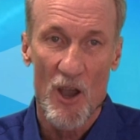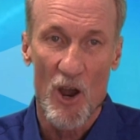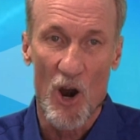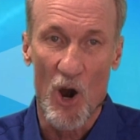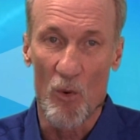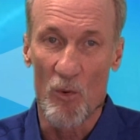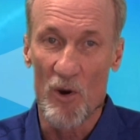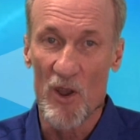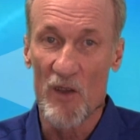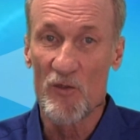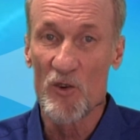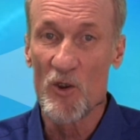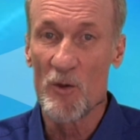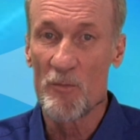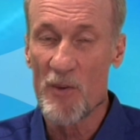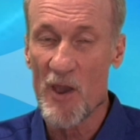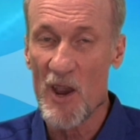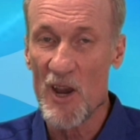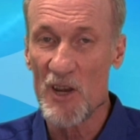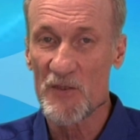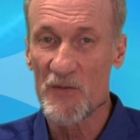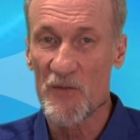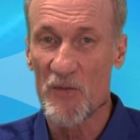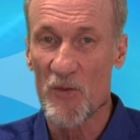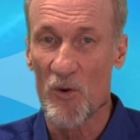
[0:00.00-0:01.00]
Our revenue
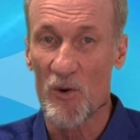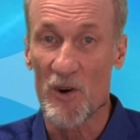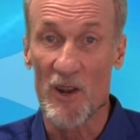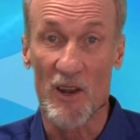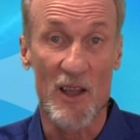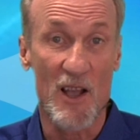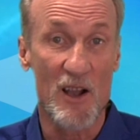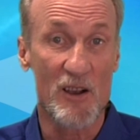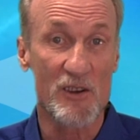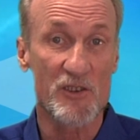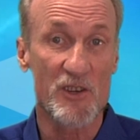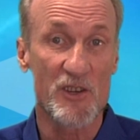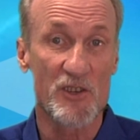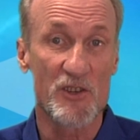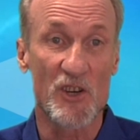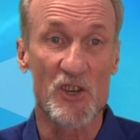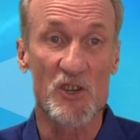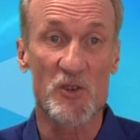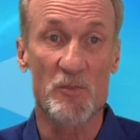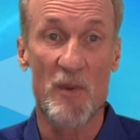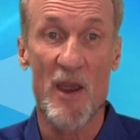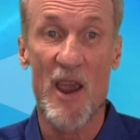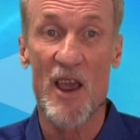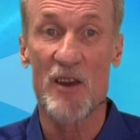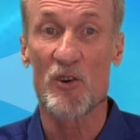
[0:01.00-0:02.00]
pays for and allows us to
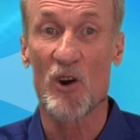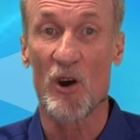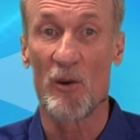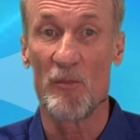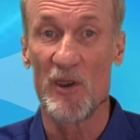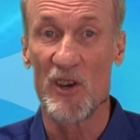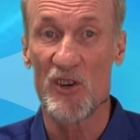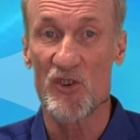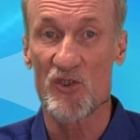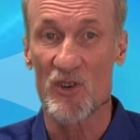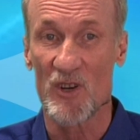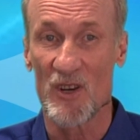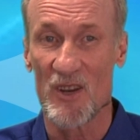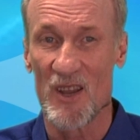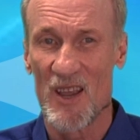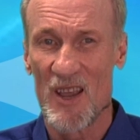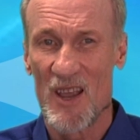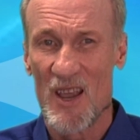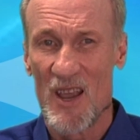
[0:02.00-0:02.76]
expand our mission,